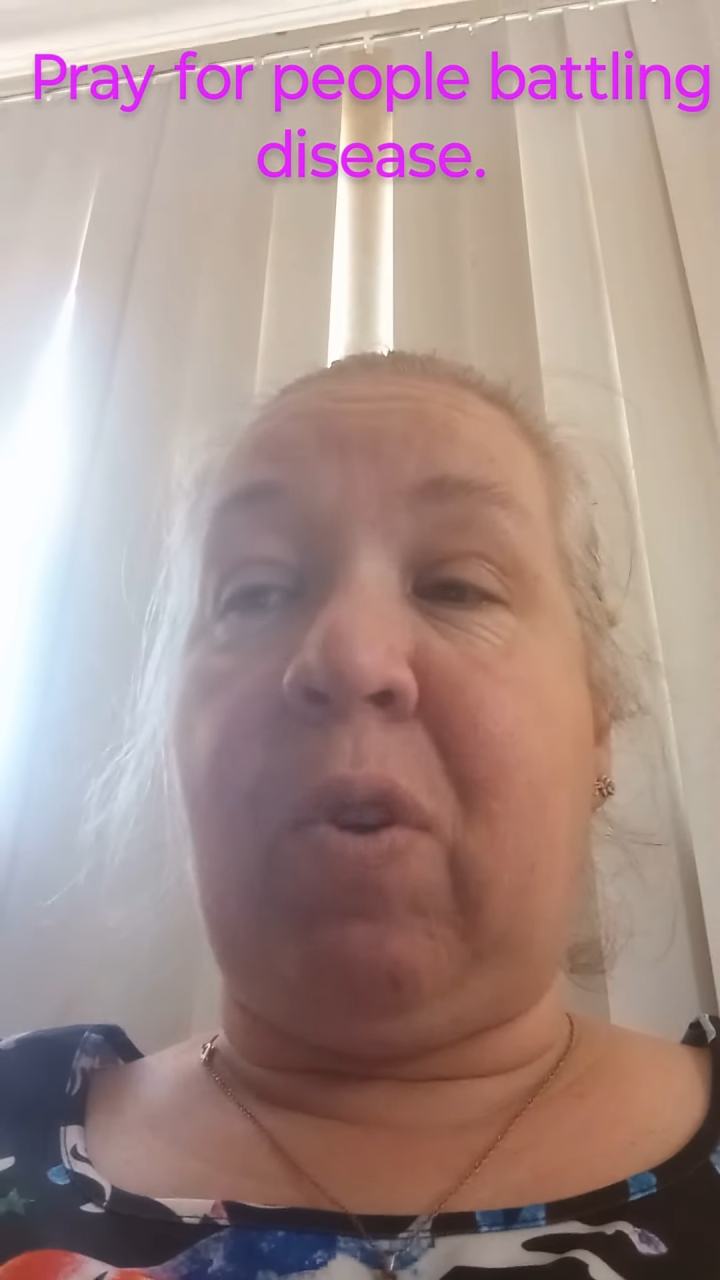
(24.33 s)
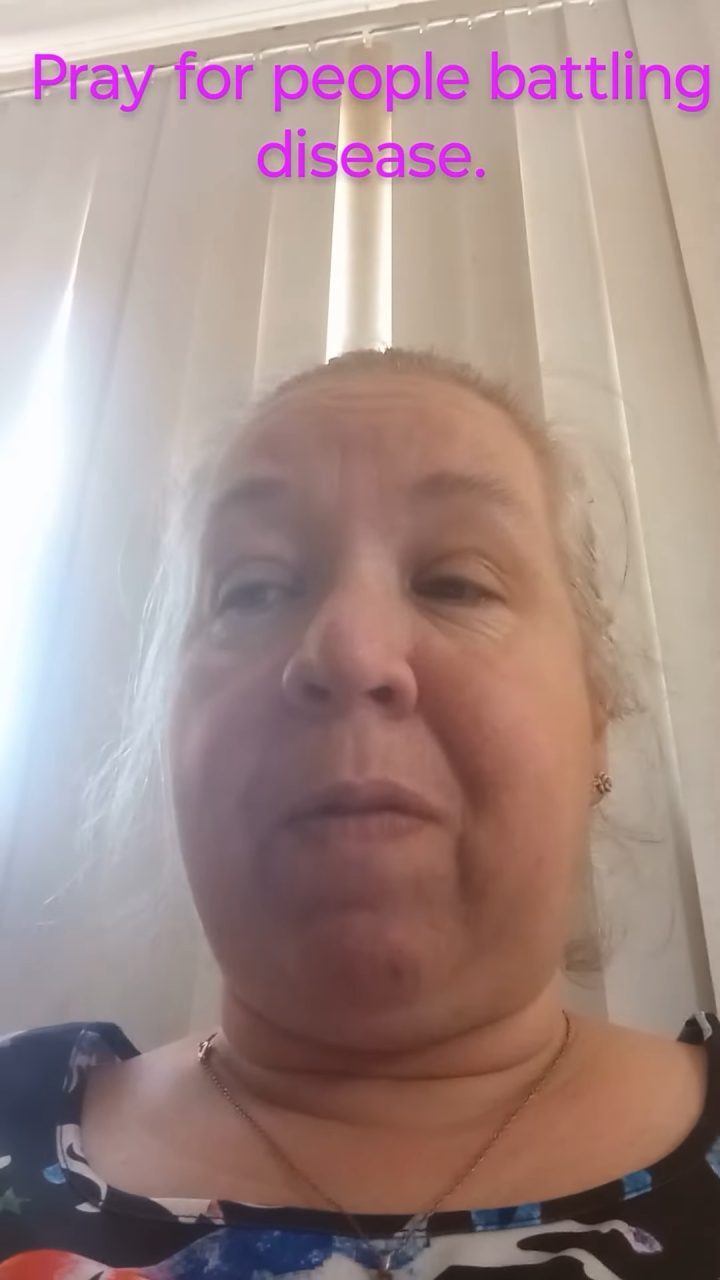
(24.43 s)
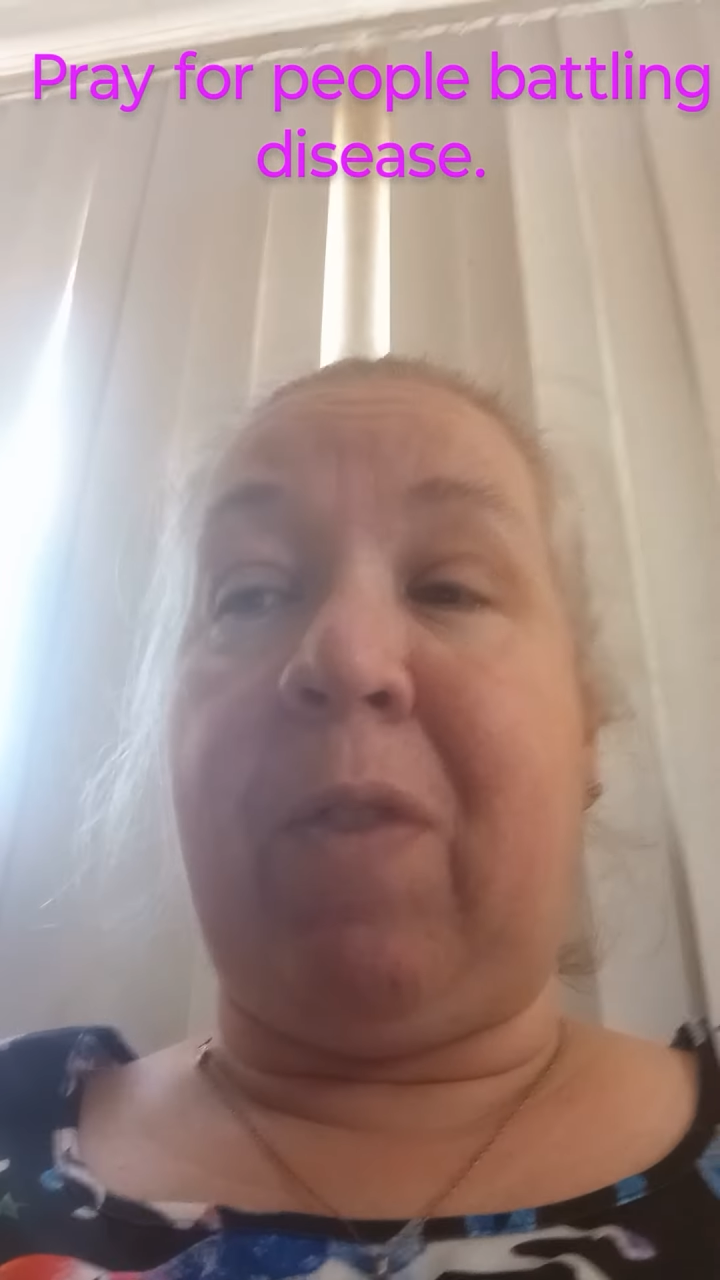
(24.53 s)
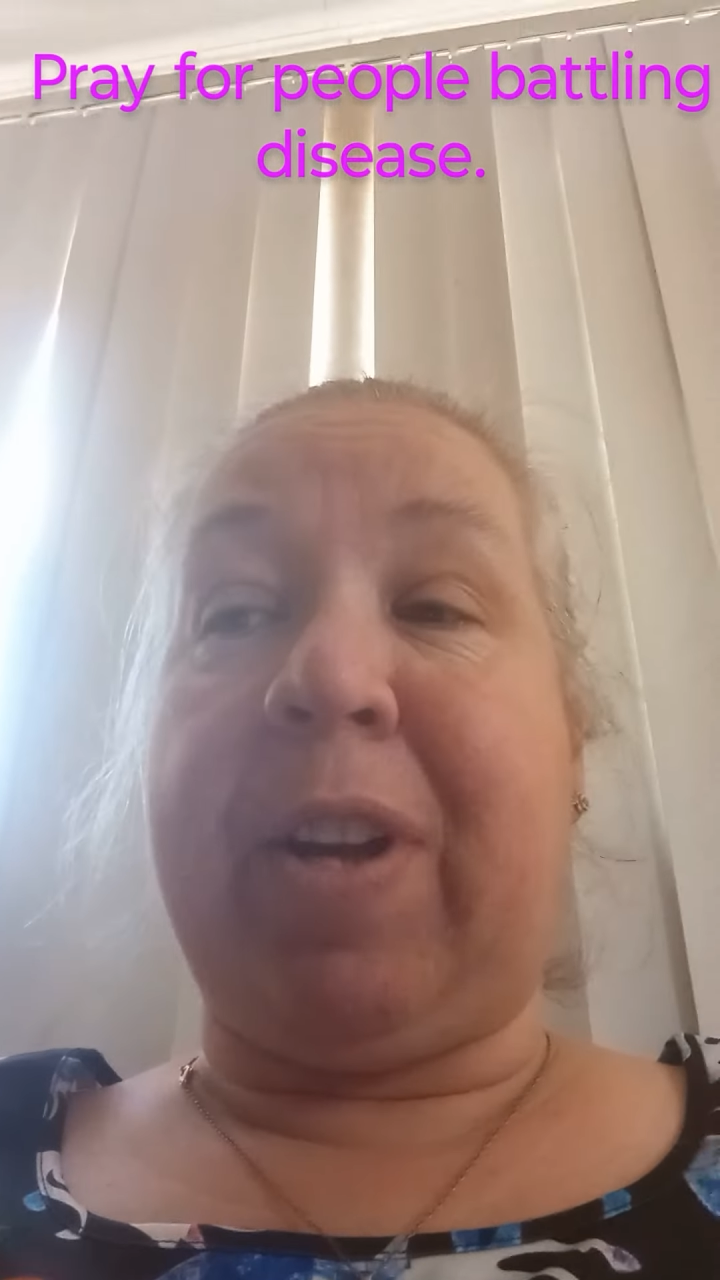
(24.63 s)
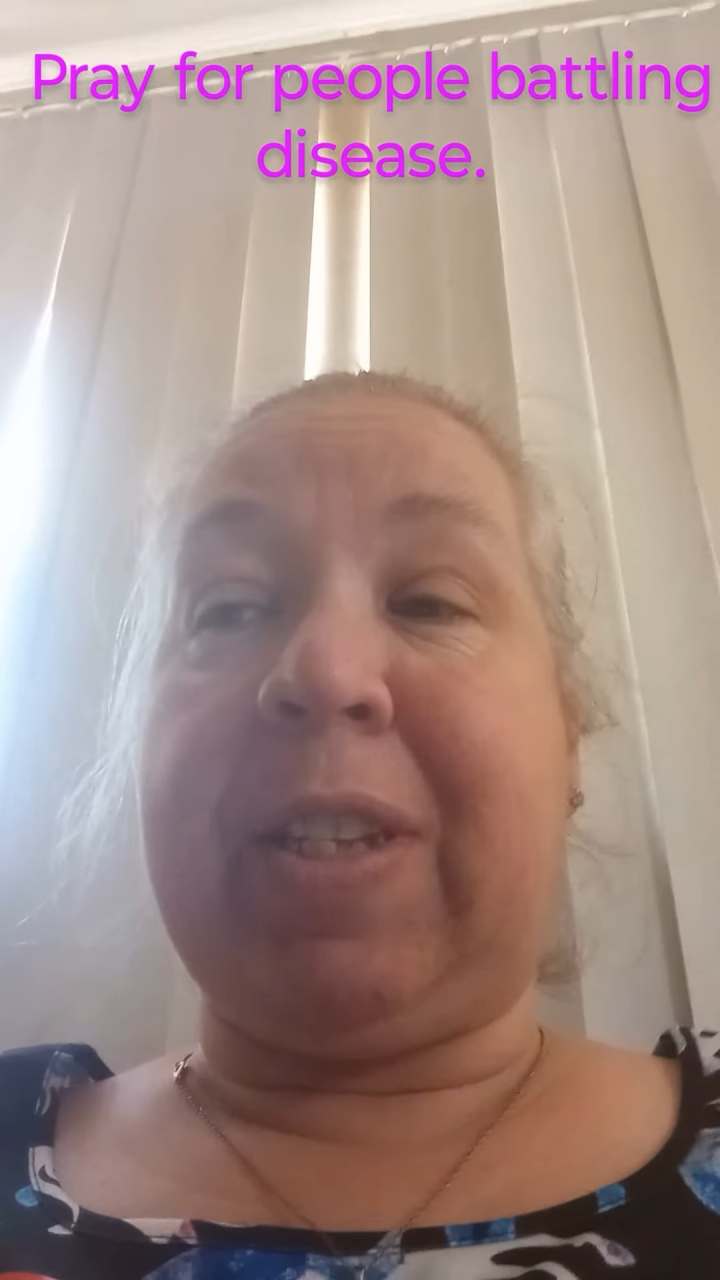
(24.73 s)

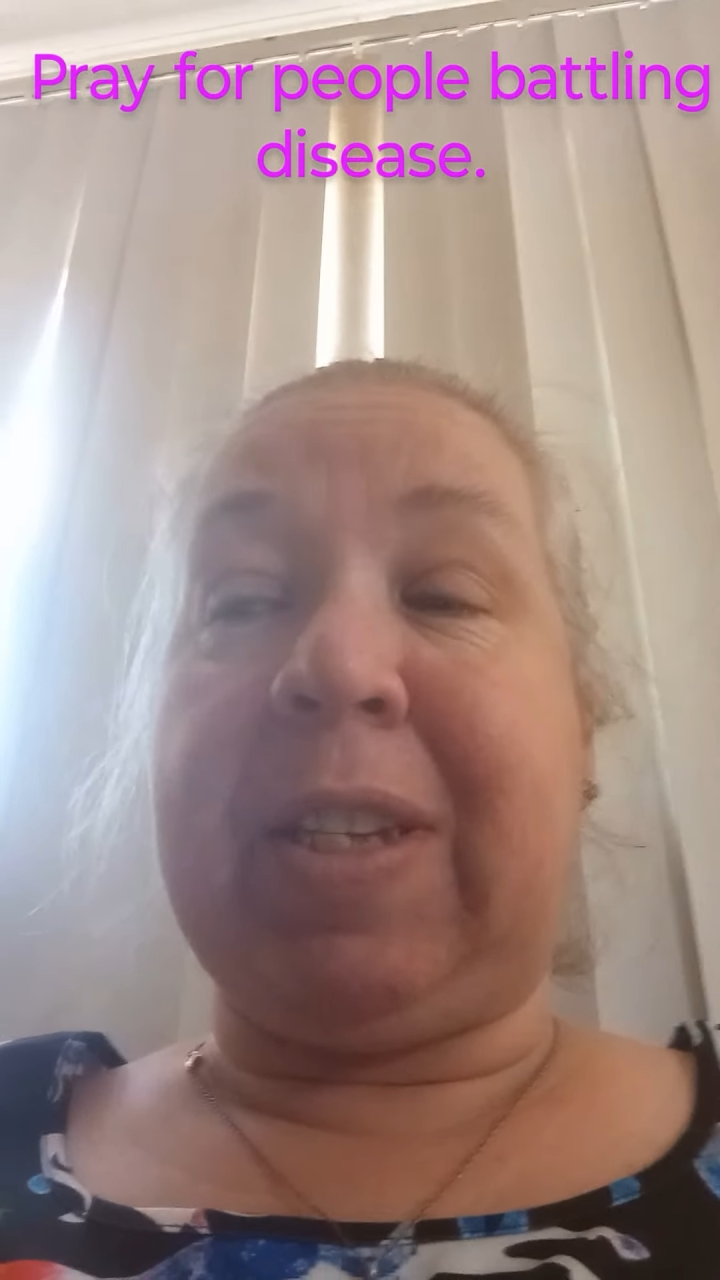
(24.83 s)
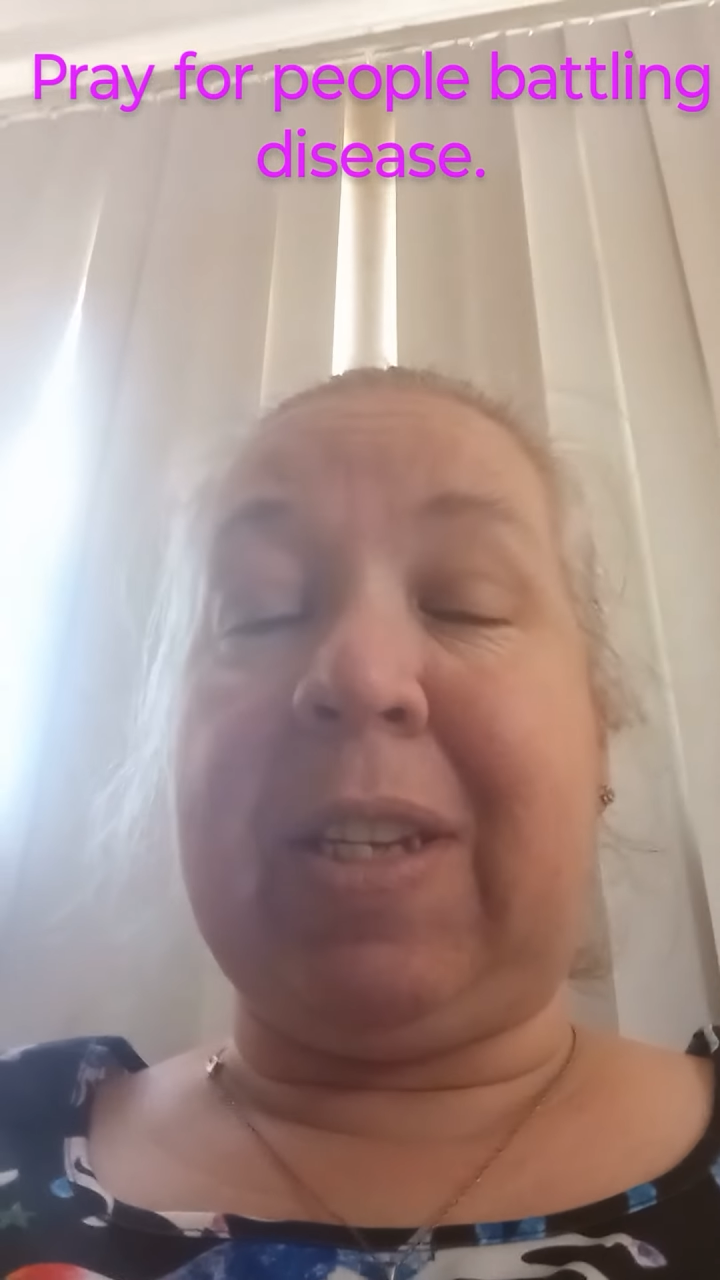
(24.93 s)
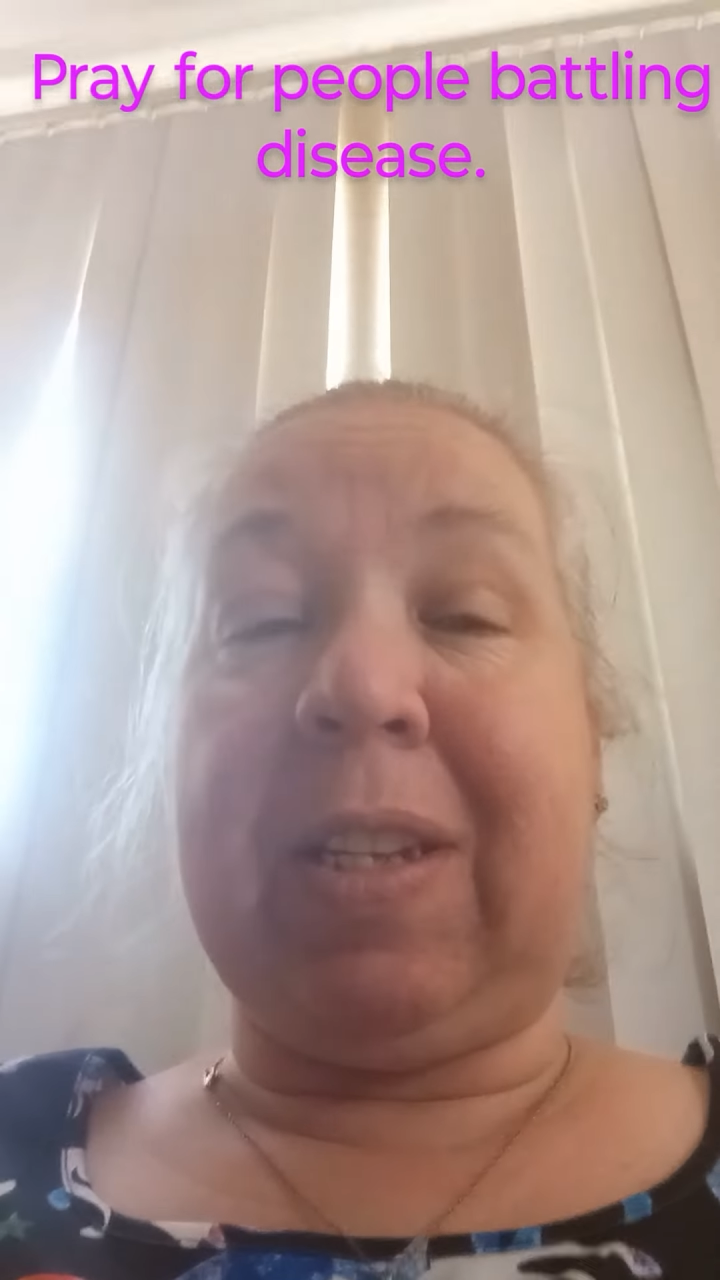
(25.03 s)
forefront